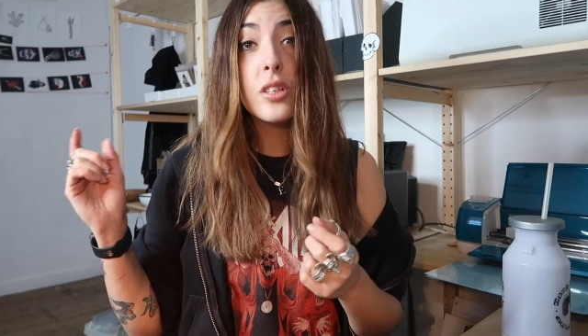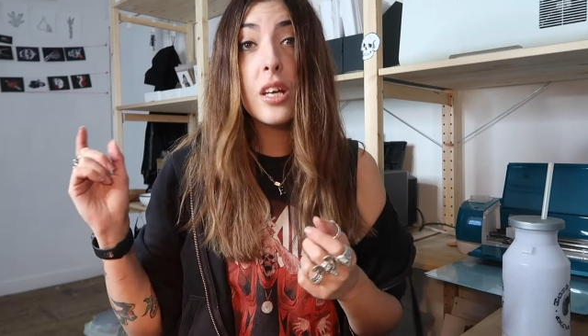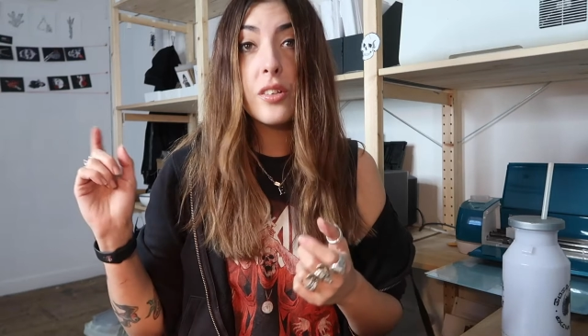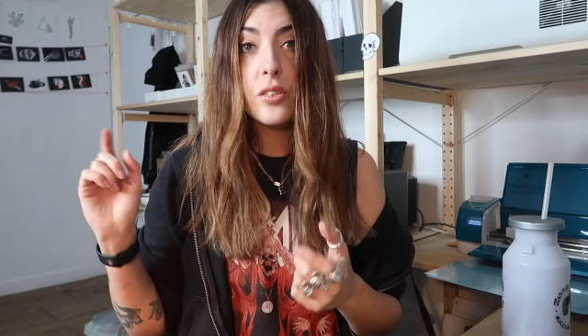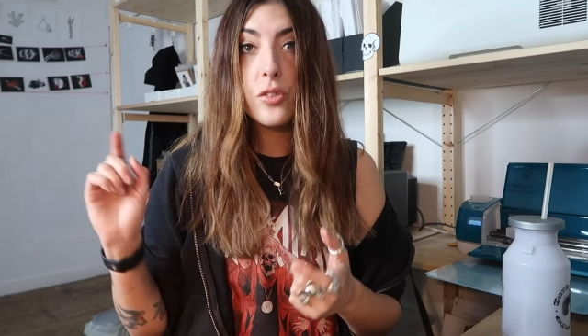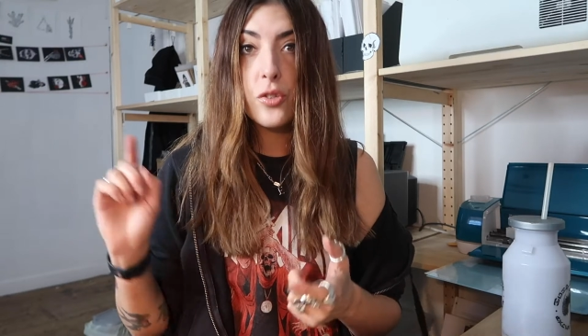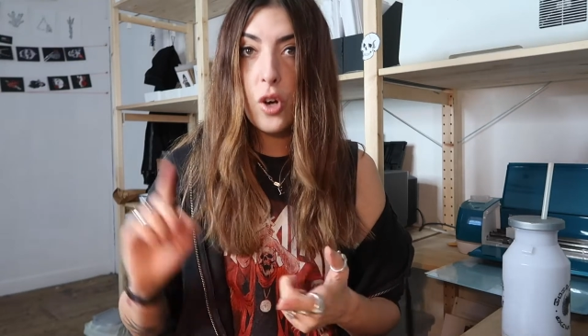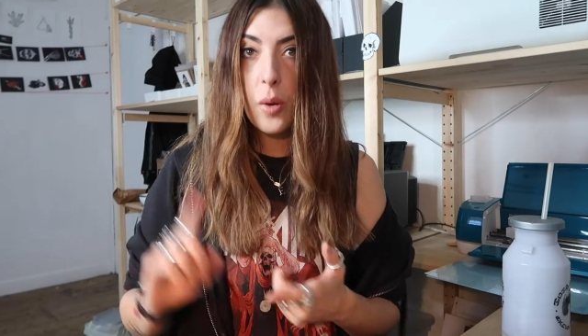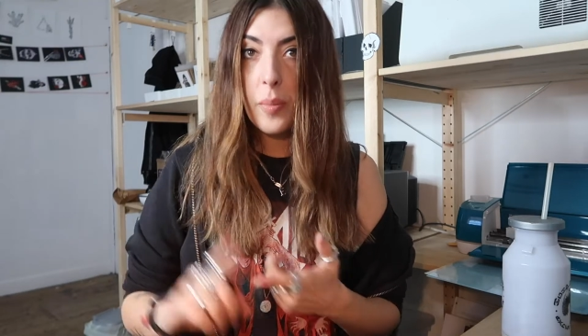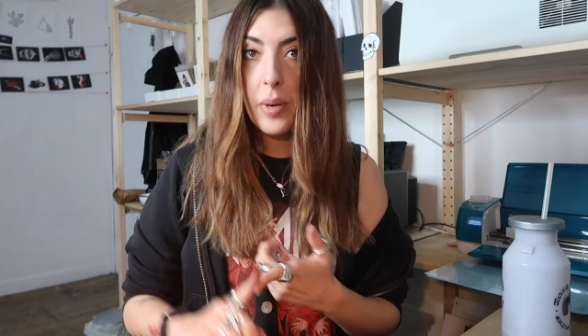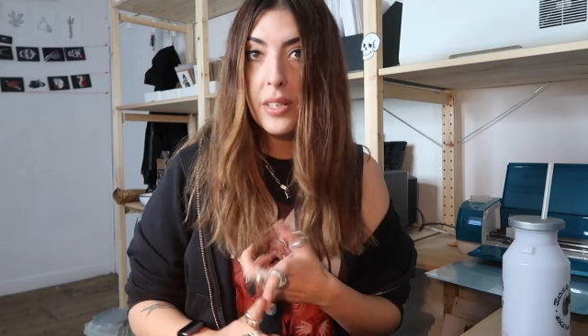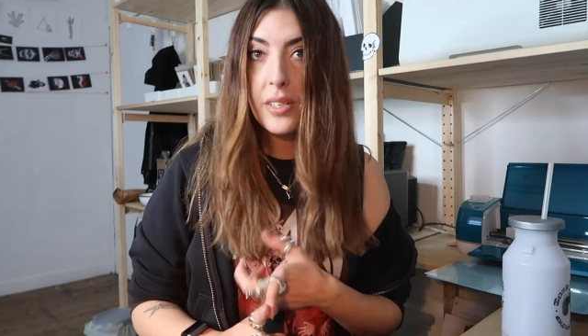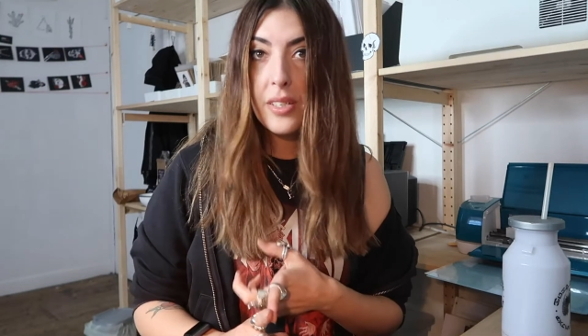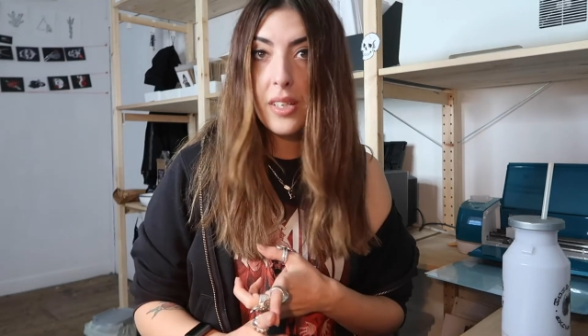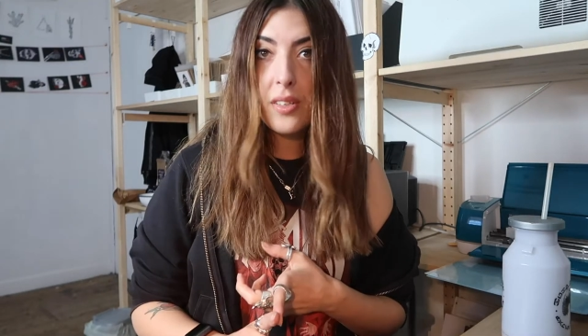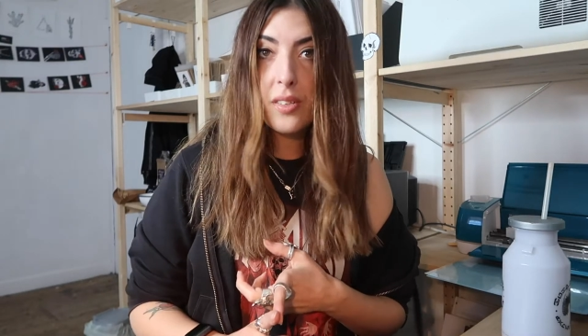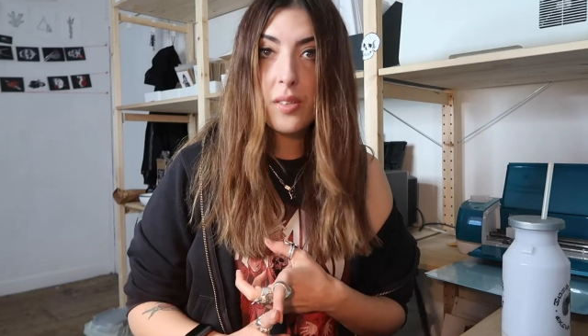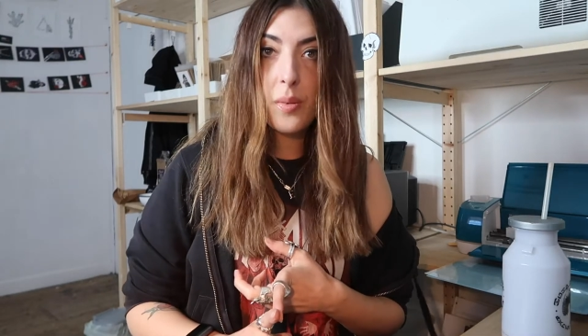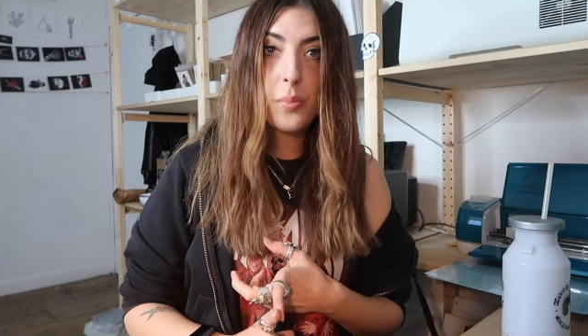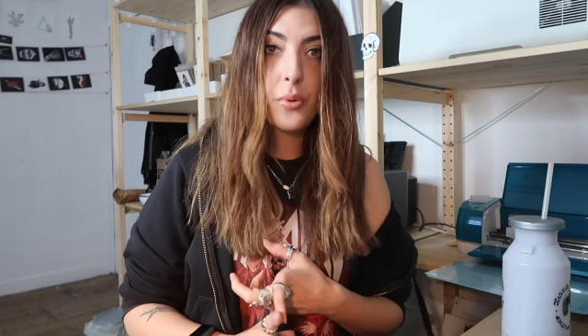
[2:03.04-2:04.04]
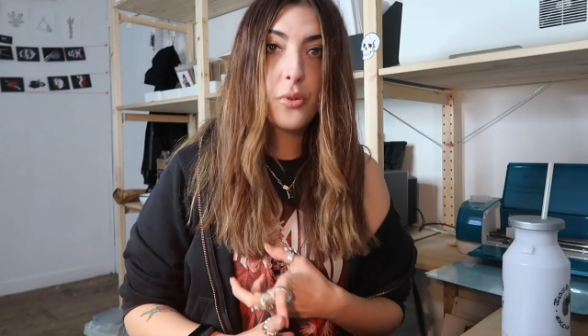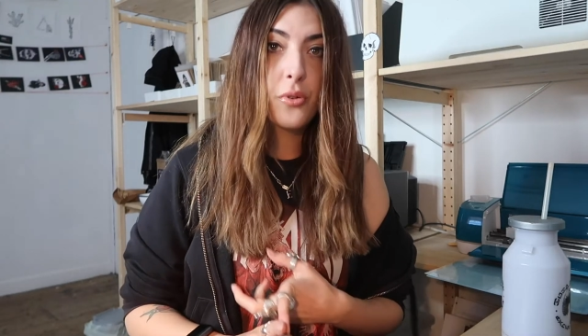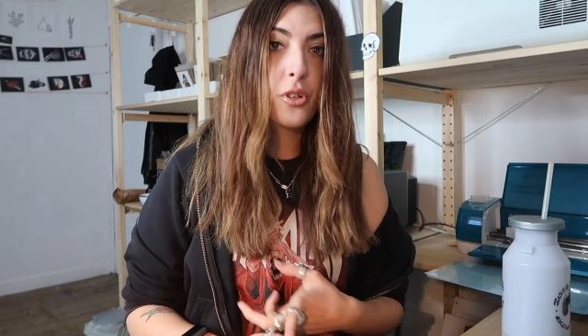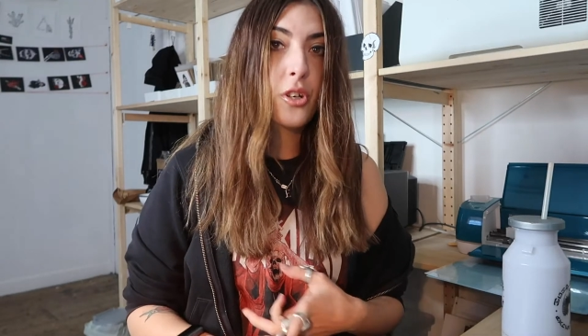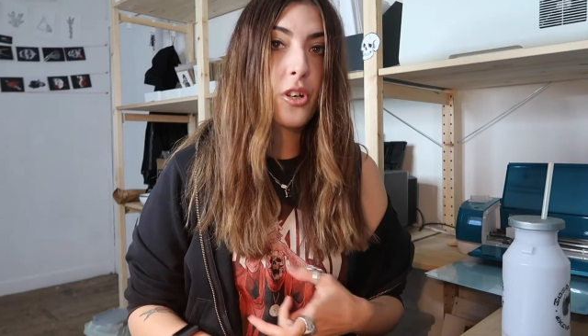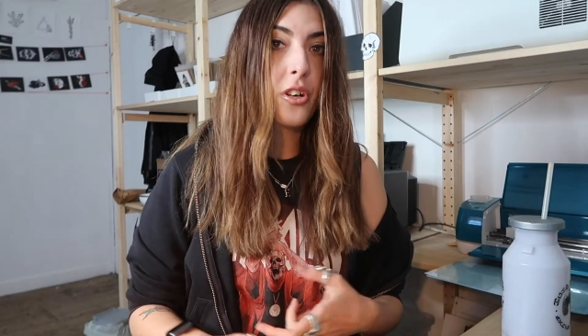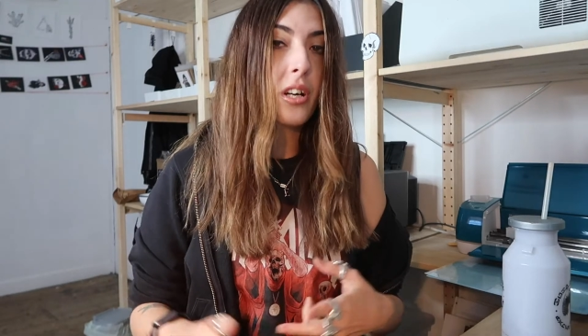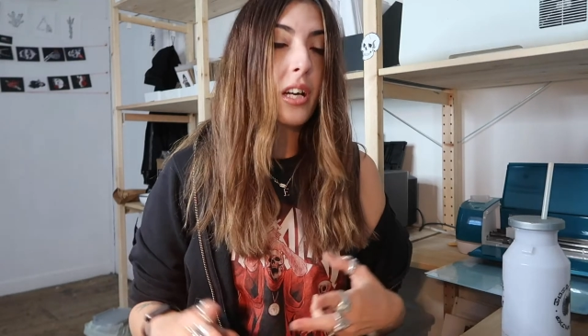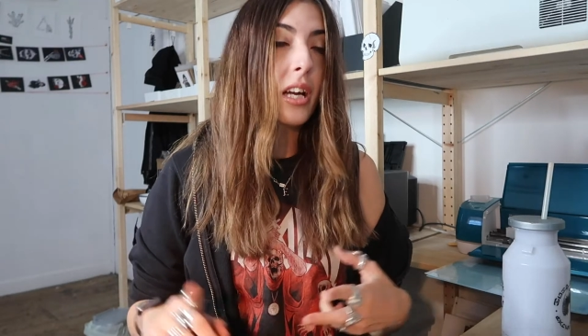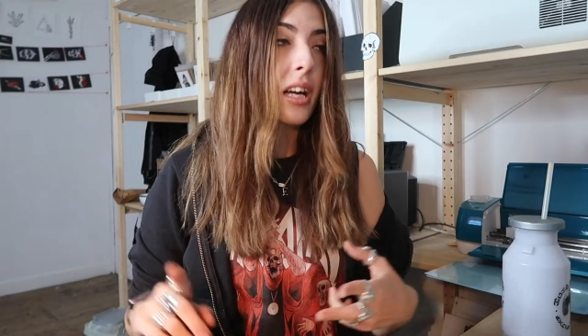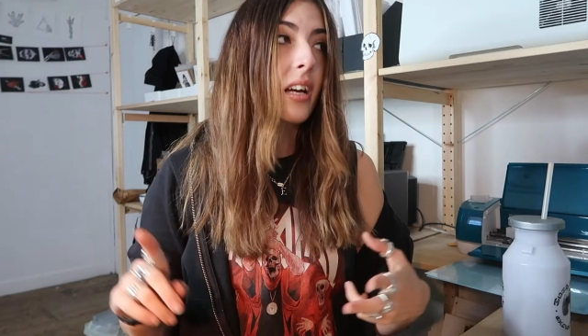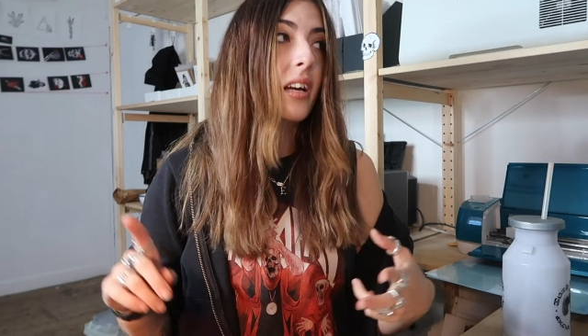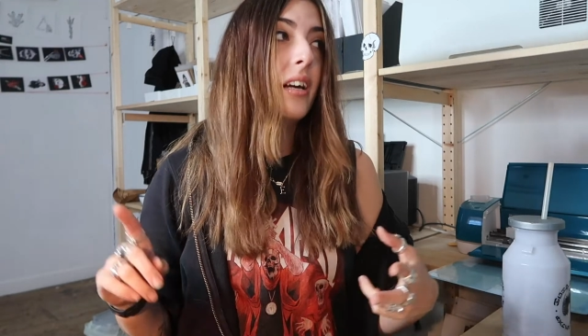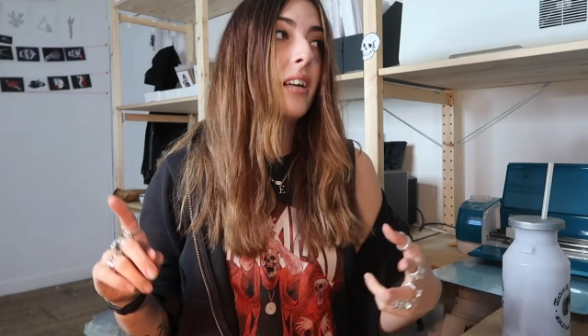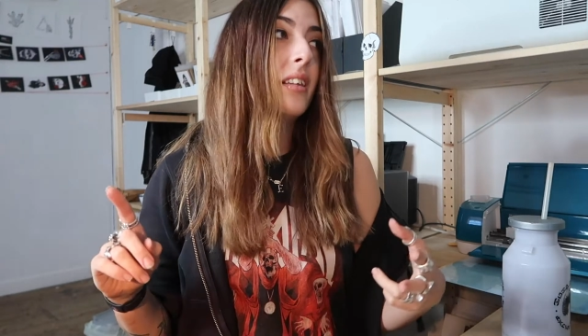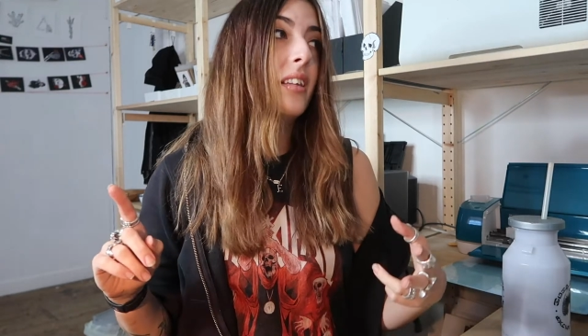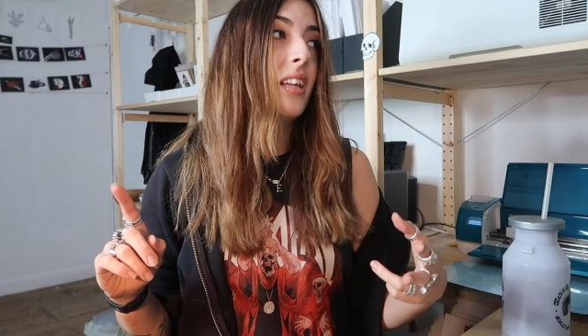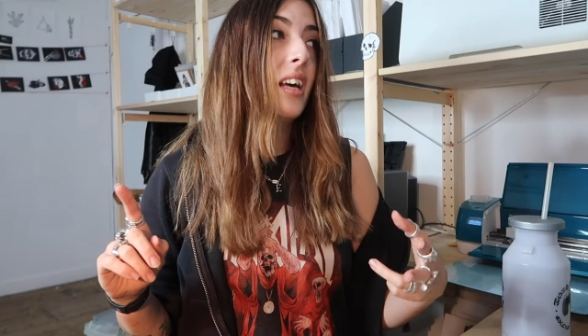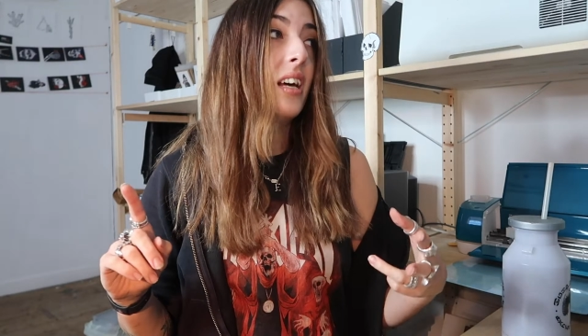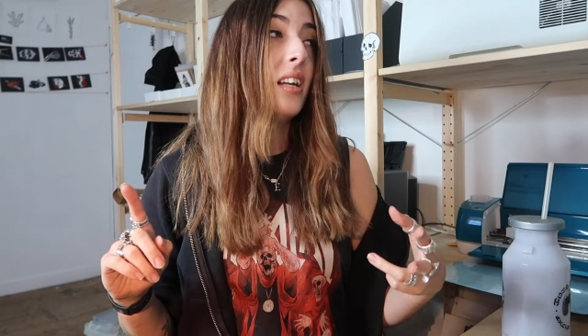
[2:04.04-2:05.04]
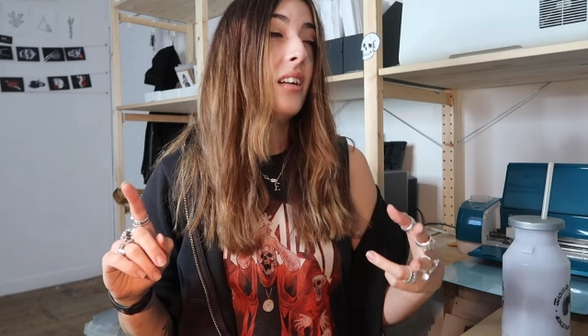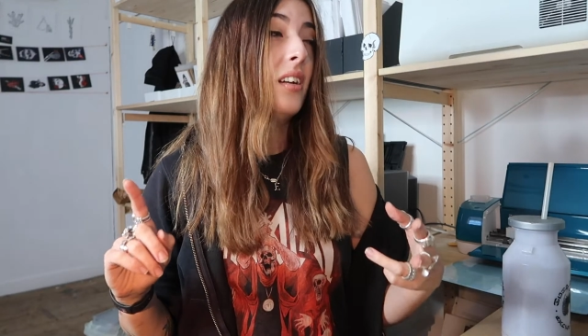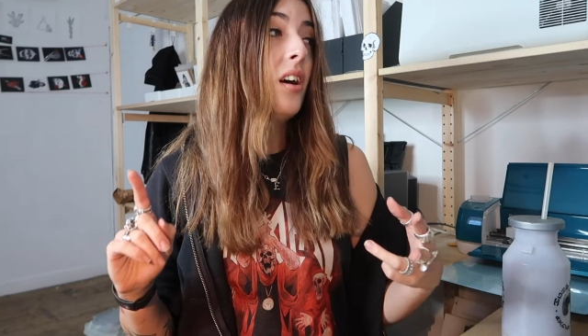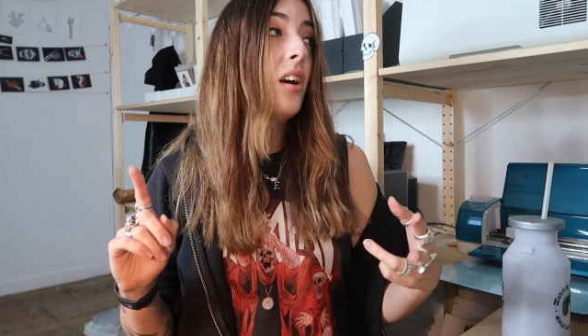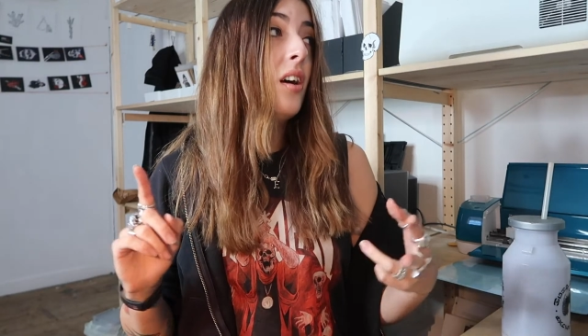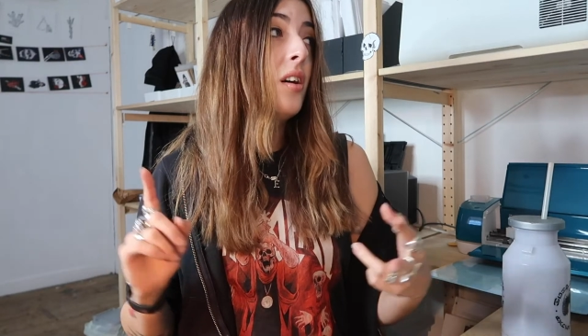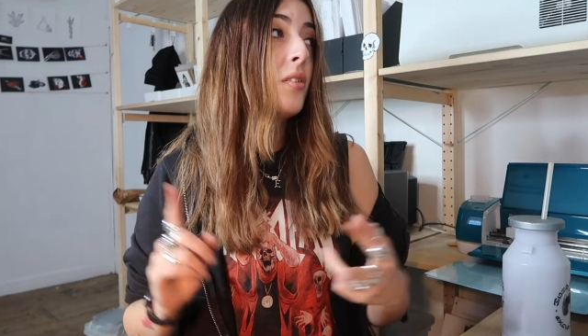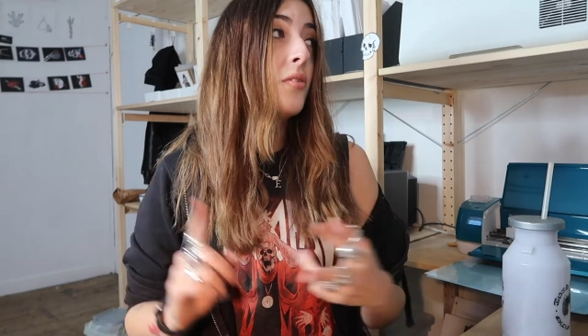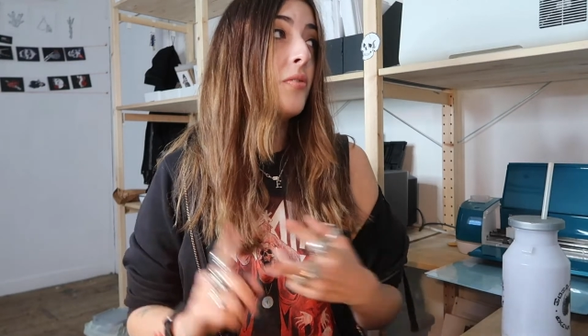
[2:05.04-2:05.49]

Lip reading: tend to draw my designs in Procreate and then